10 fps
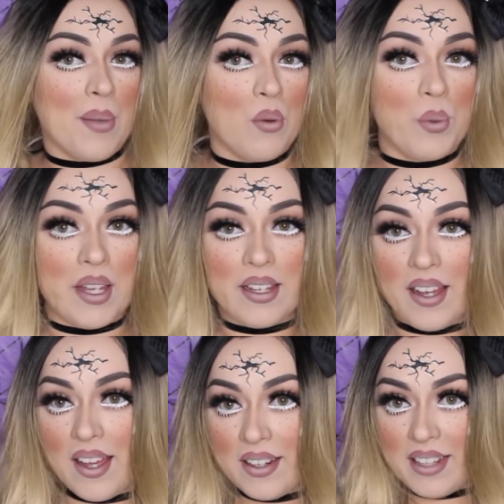my wig
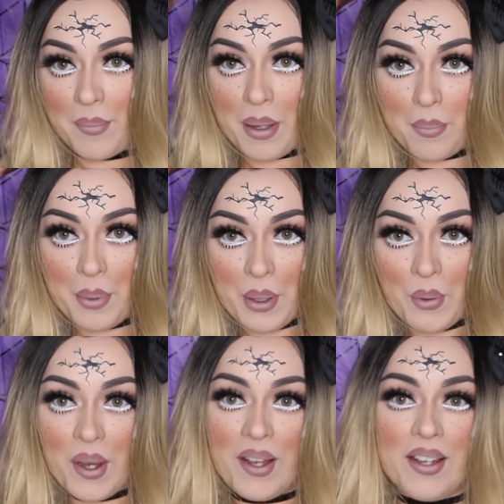on, got my bow
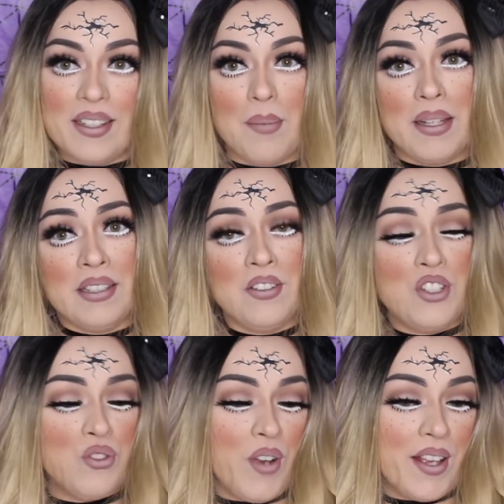on, got my little
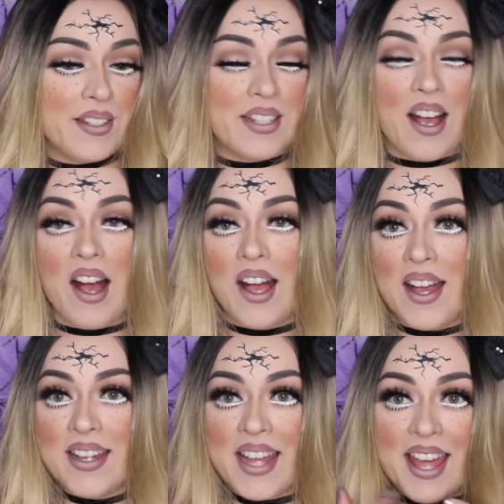dress
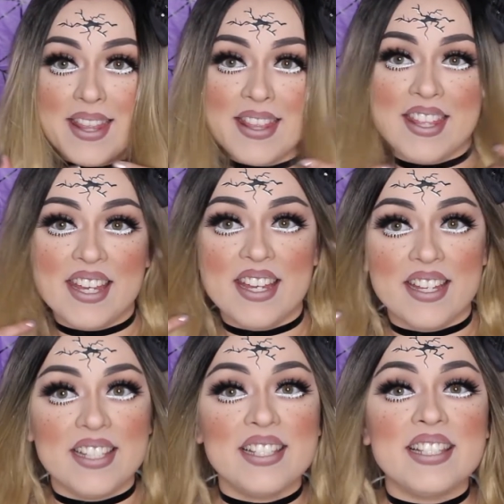on, and
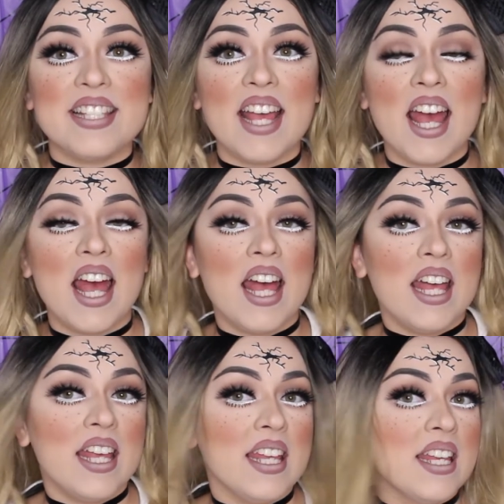this
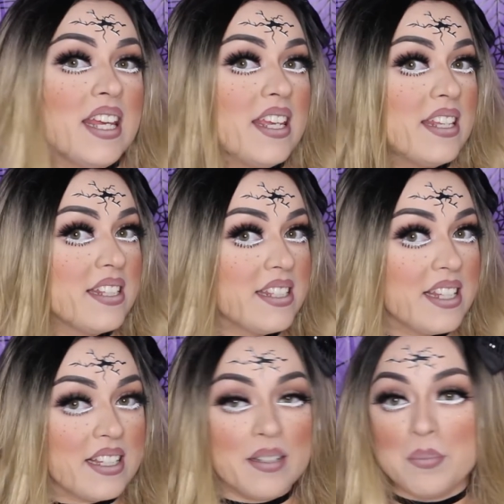is
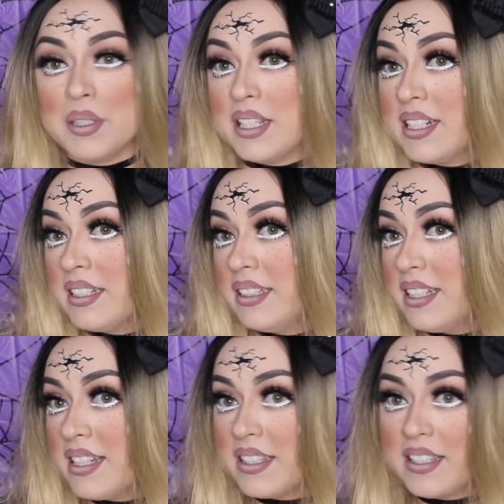the completed
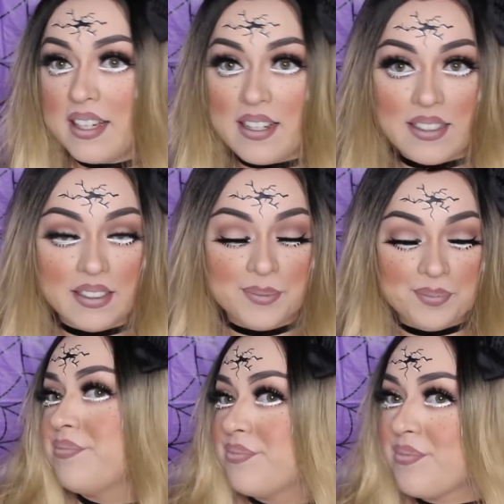look, y'all.
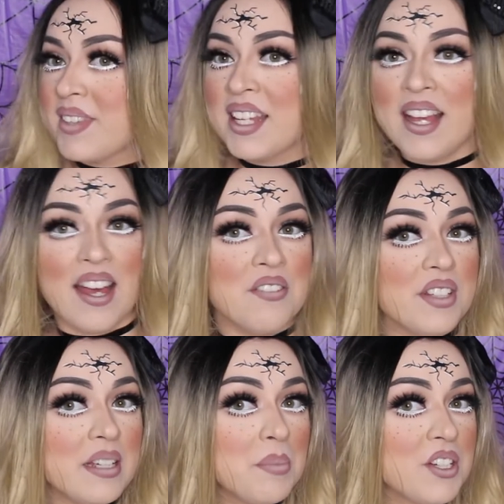I
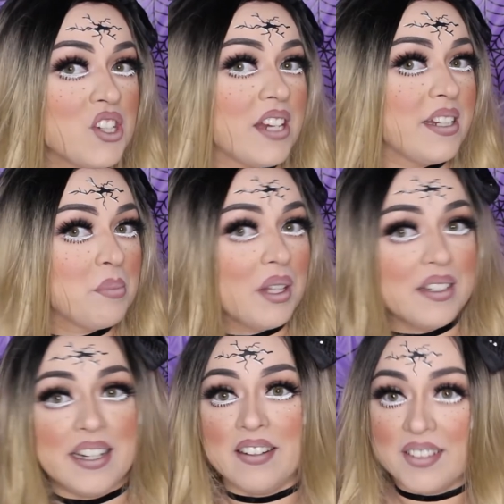feel like, bitch, I need
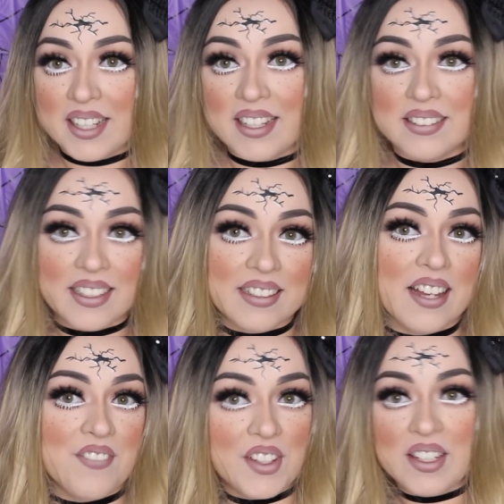blonde hair again. Like,
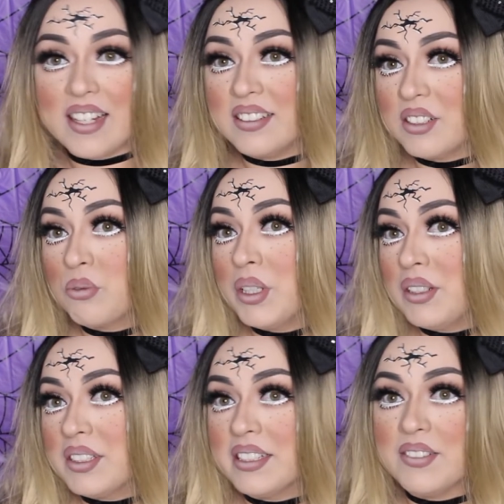I feel like I look
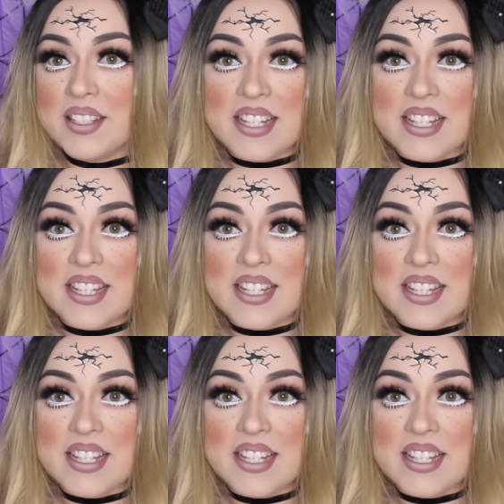real good with